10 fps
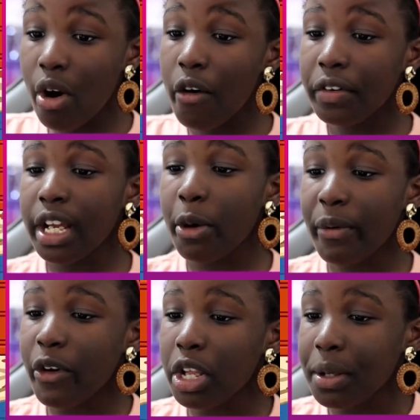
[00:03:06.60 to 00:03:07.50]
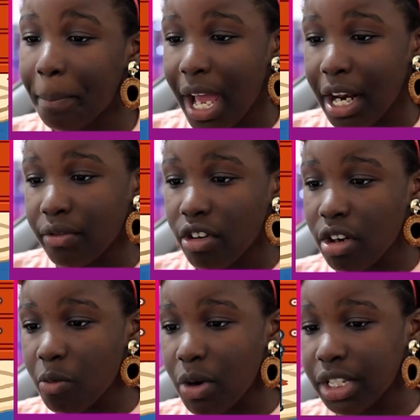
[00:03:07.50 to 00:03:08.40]
over here, we've got the
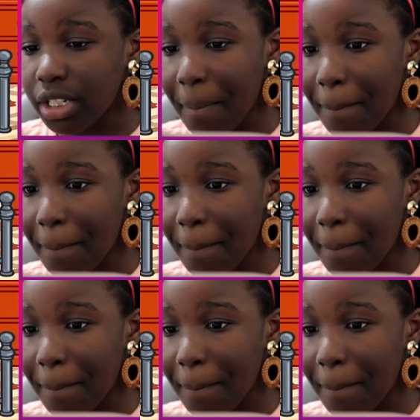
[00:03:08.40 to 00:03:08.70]
bedroom with some